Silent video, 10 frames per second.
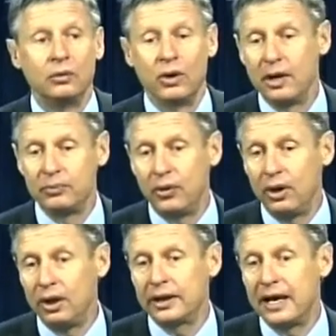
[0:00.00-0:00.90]
Ron
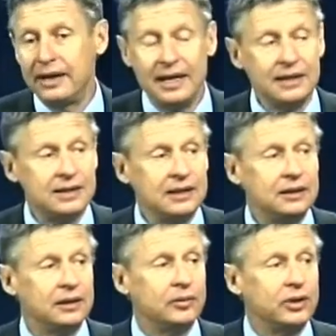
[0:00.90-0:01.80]
Paul got
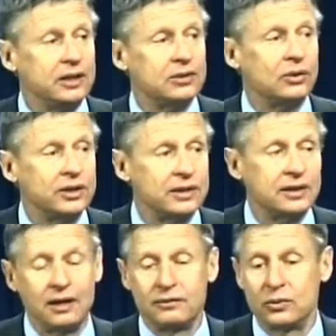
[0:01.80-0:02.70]
18 liberty torches
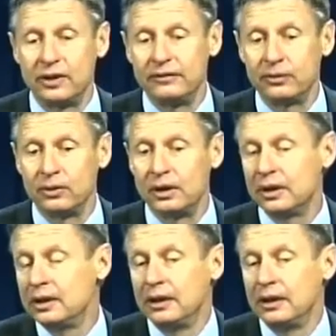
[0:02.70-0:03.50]
out of 24.